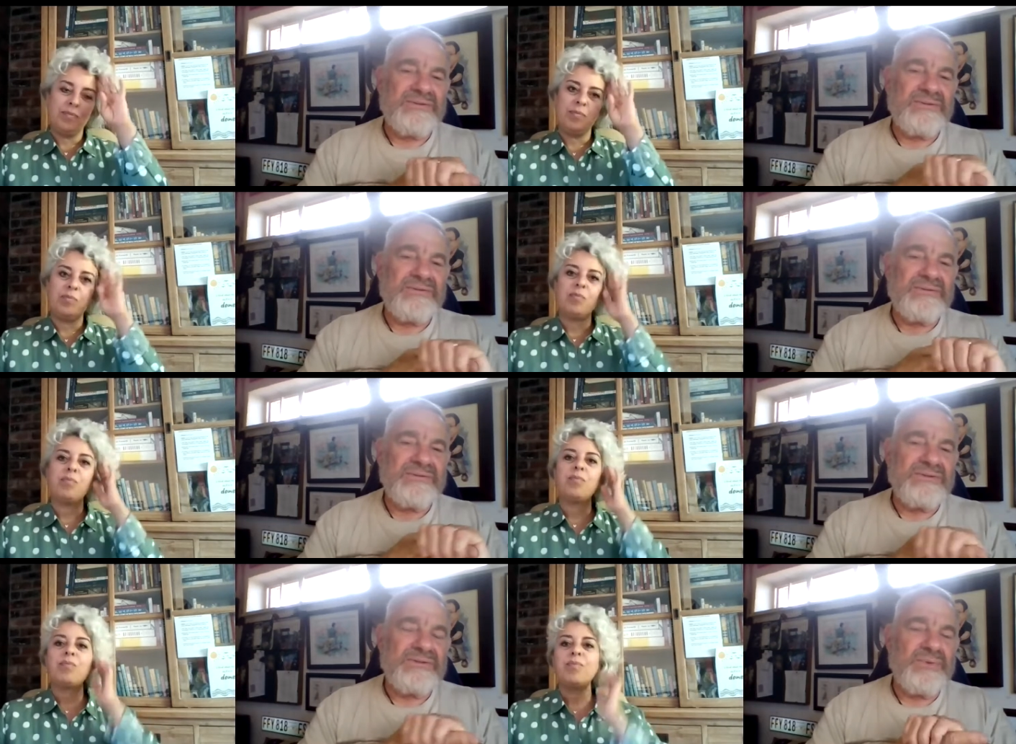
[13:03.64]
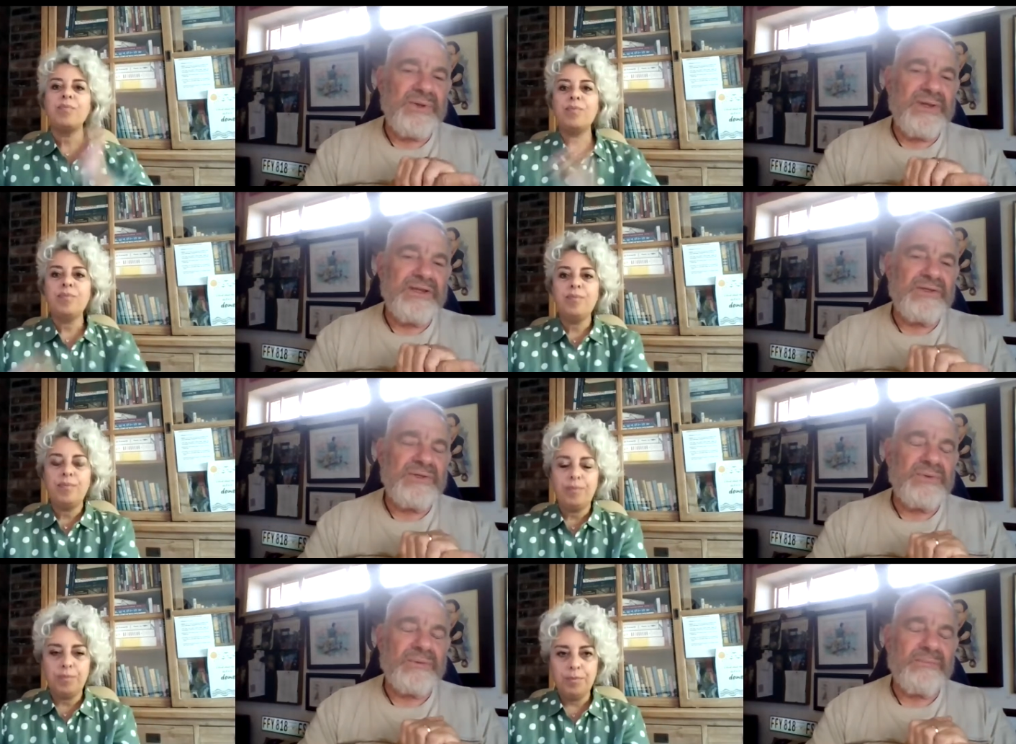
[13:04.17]
Speaker 1: to, to where
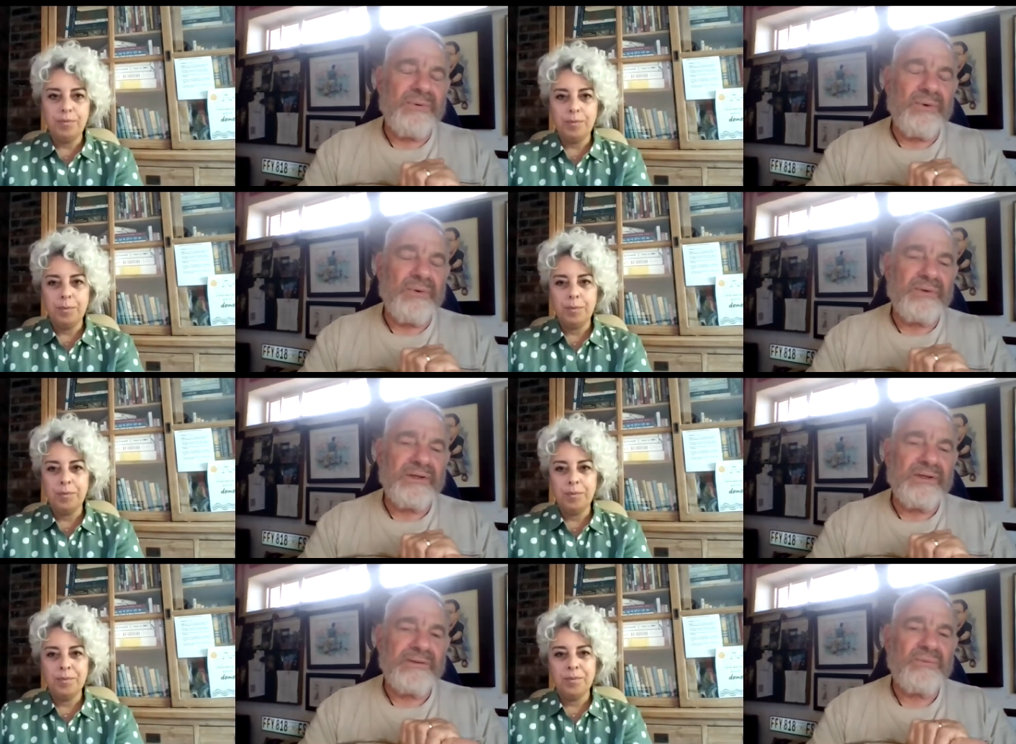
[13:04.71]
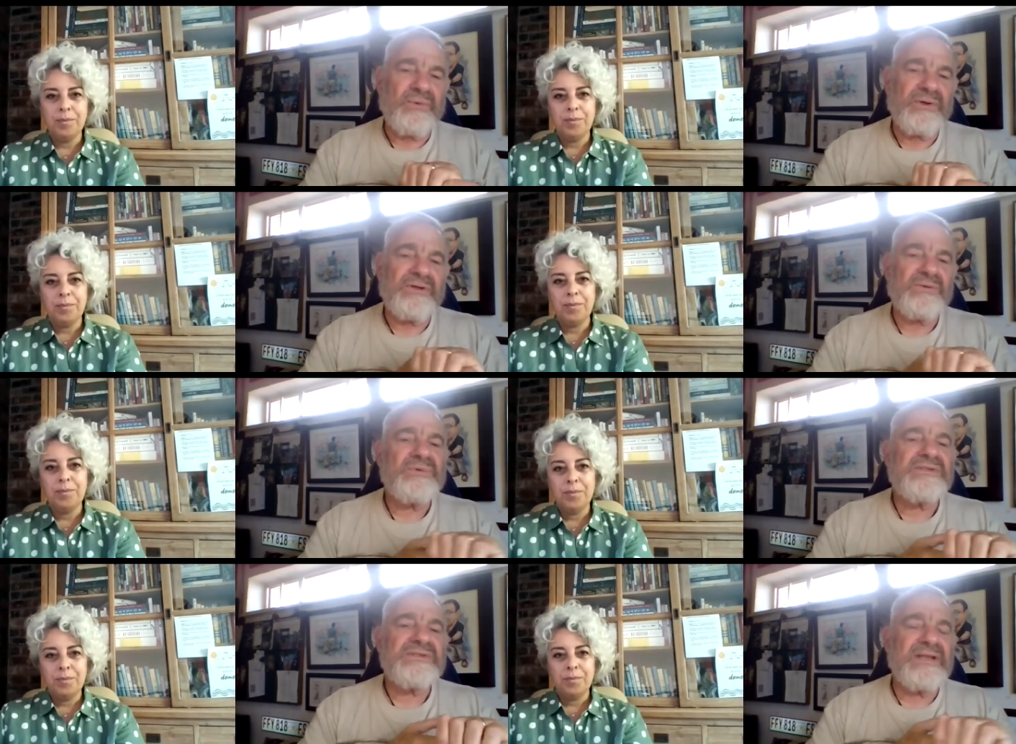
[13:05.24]
you were born and what
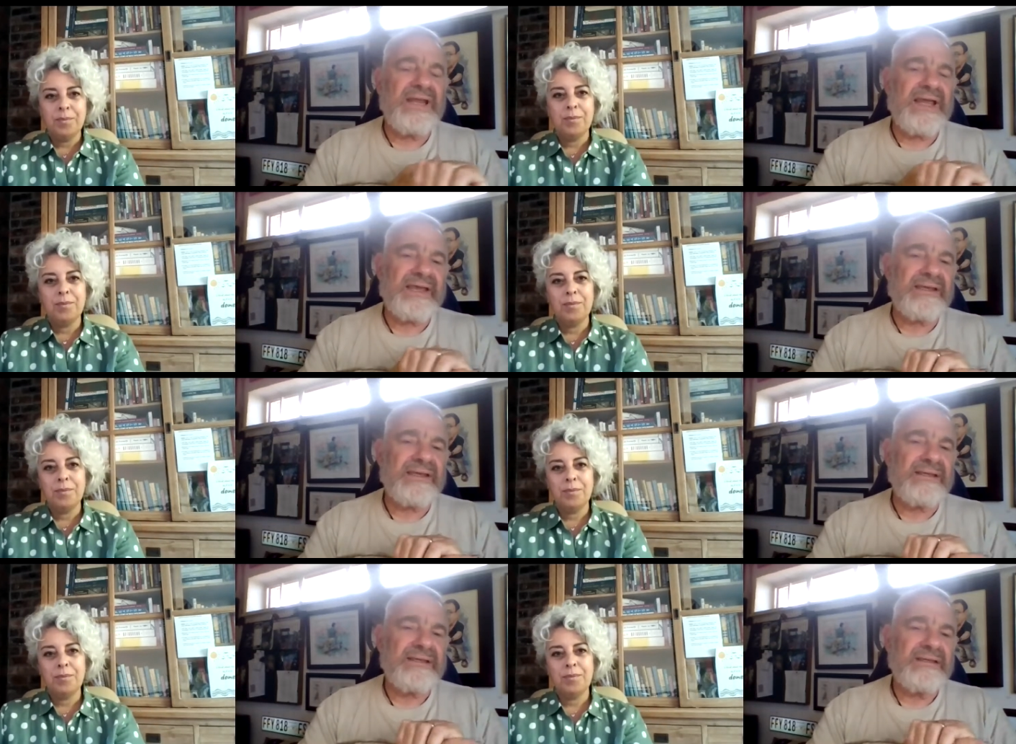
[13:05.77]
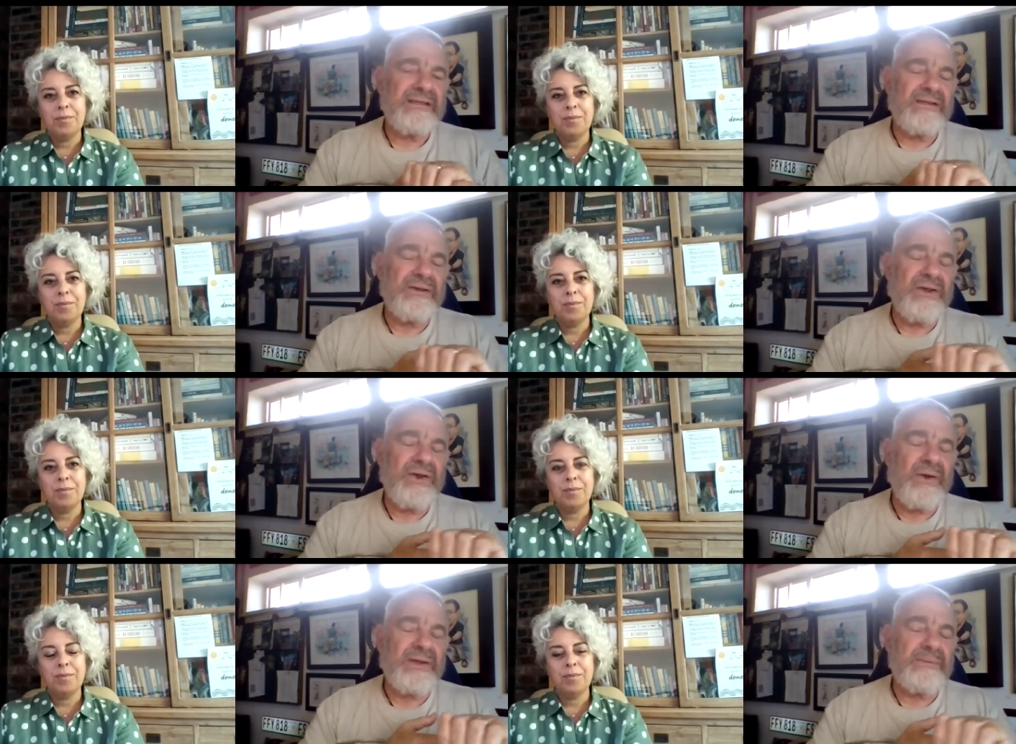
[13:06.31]
it was like
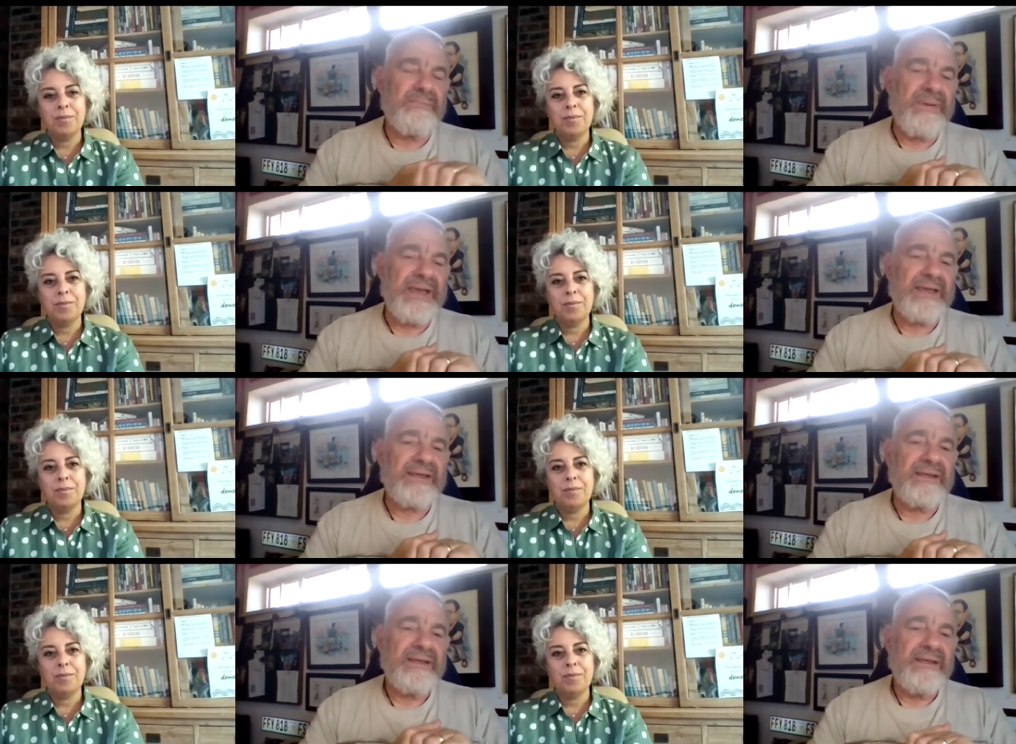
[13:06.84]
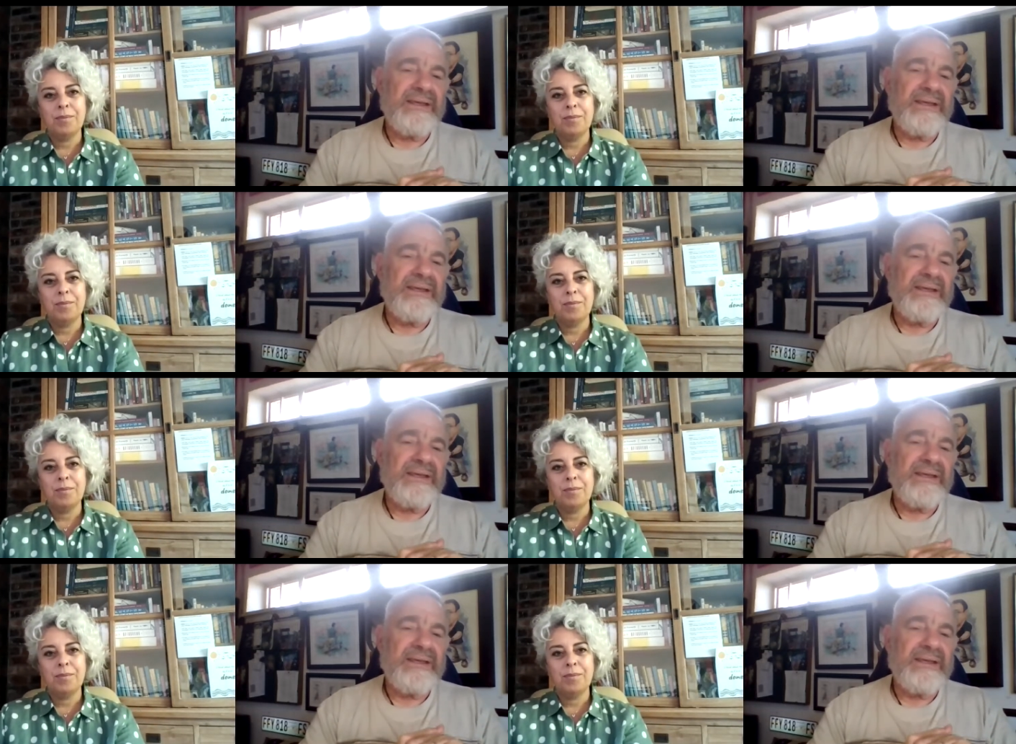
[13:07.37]
going back,